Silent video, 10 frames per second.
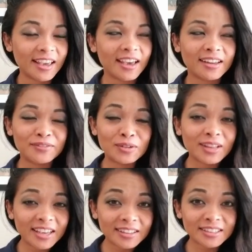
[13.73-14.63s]
And if you
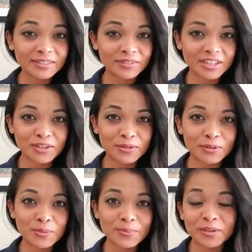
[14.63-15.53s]
like this video,
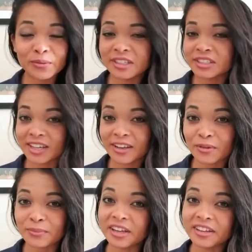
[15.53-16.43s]
you might want to check
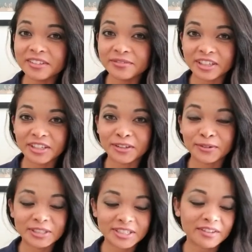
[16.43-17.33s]
out my other
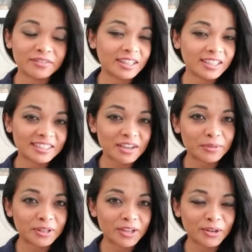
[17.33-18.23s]
video, which I have a link
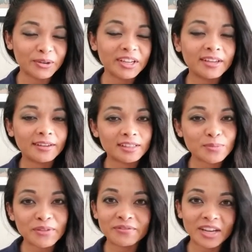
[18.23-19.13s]
down below.
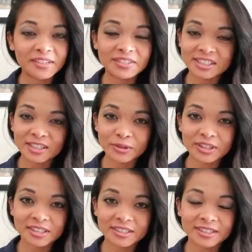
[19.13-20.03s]
It's my 5
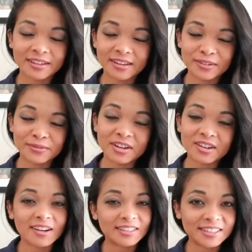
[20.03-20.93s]
secrets of
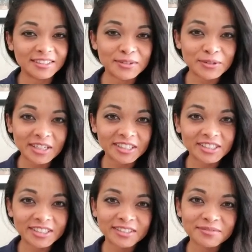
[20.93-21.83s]
content
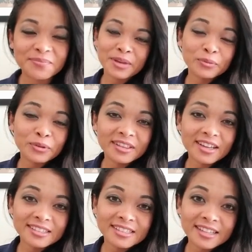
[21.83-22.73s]
creation. And with
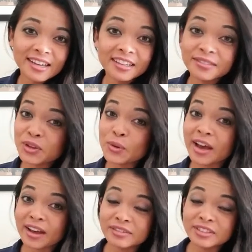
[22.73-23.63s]
that said, if you
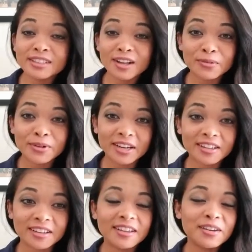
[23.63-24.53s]
haven't
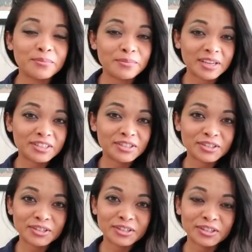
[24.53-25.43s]
already, make
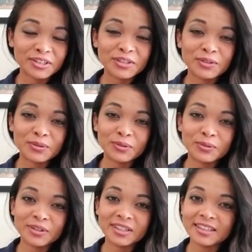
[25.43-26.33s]
sure
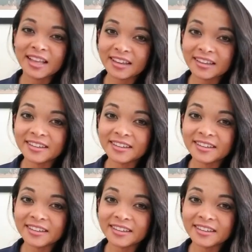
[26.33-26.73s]
you like